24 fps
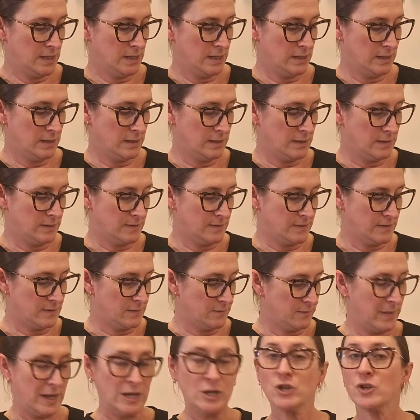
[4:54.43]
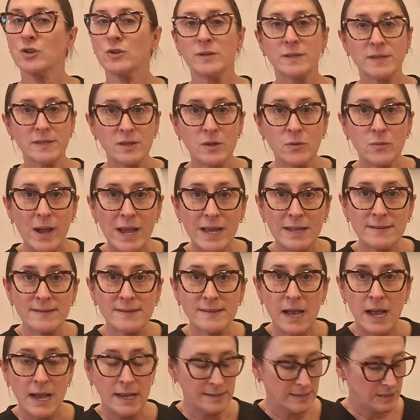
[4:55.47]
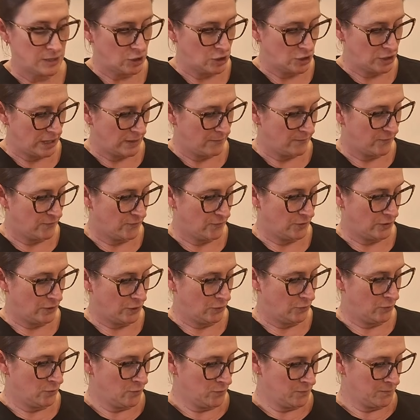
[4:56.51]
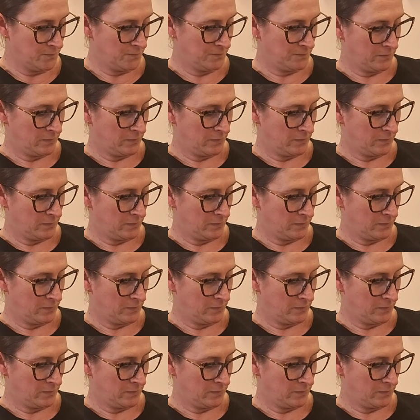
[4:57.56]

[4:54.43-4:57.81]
is make sure it's the right size and shape for you.